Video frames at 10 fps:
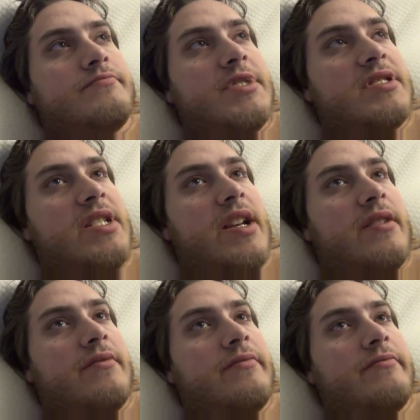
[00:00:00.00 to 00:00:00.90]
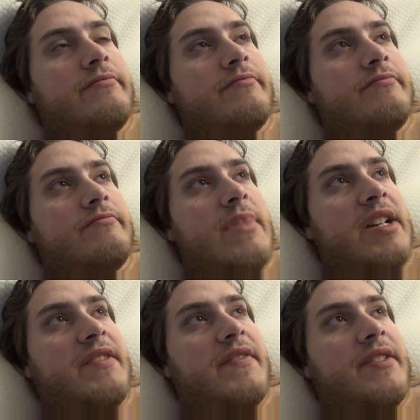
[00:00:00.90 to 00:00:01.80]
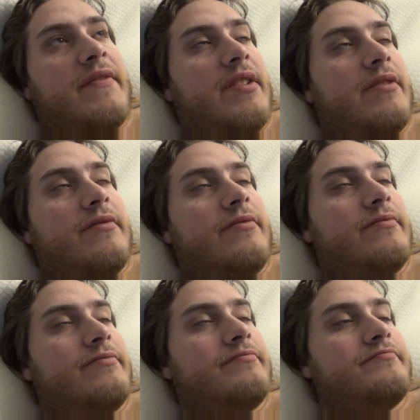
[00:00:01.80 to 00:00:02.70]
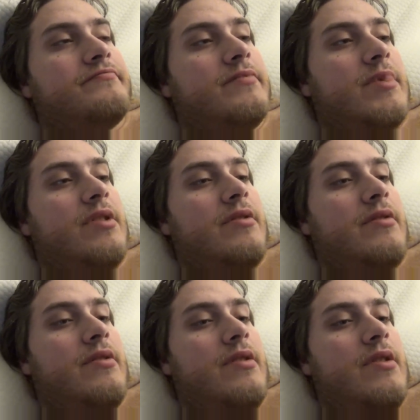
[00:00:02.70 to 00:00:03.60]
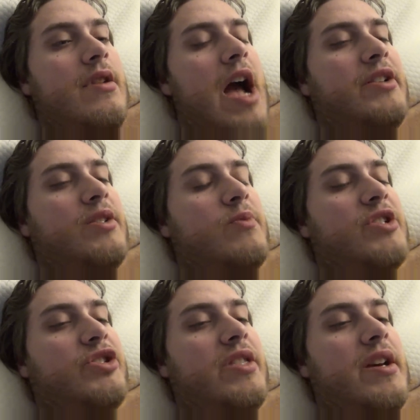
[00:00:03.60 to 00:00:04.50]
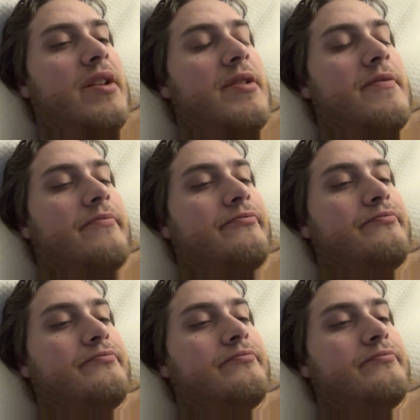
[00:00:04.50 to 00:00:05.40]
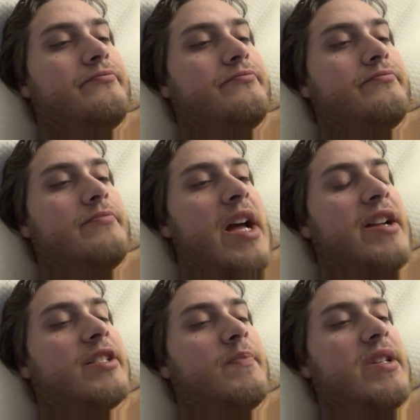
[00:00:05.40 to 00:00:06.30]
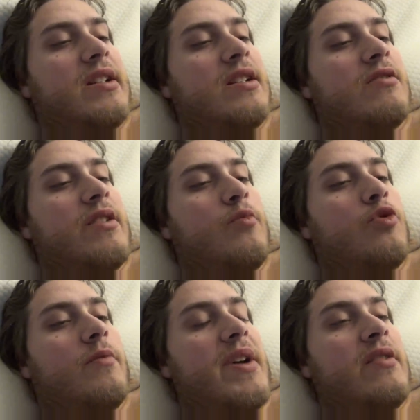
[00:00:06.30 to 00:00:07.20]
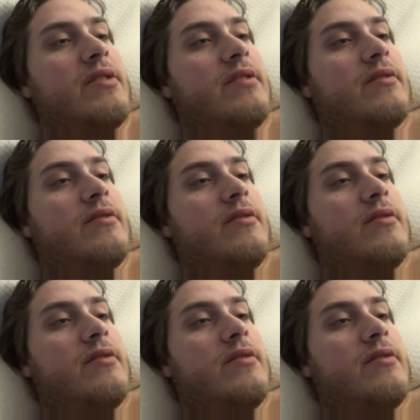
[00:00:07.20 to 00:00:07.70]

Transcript: Just saying. As of this video. I just wish that um, I could speak clearly more about it.